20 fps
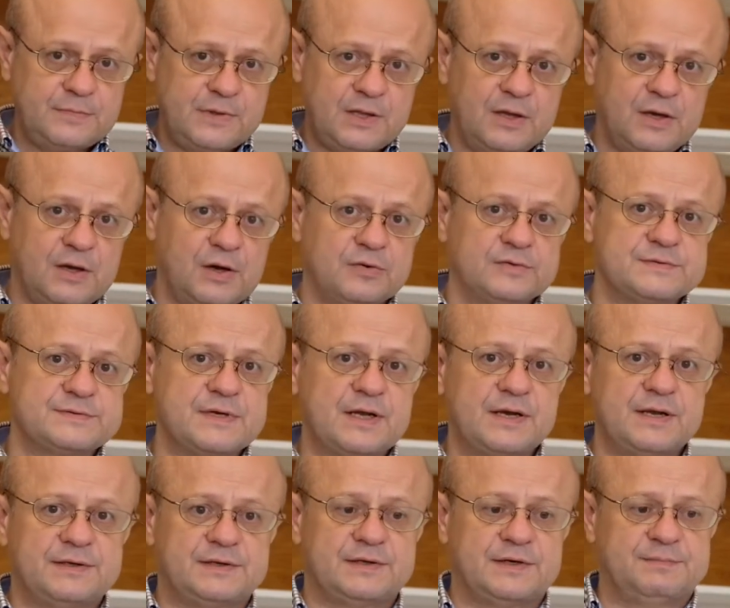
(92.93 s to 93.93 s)

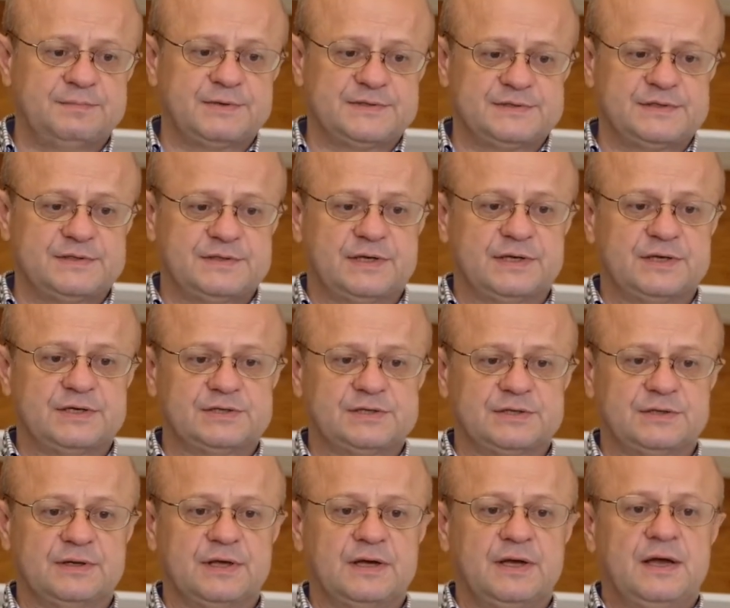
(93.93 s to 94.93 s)
causality representation.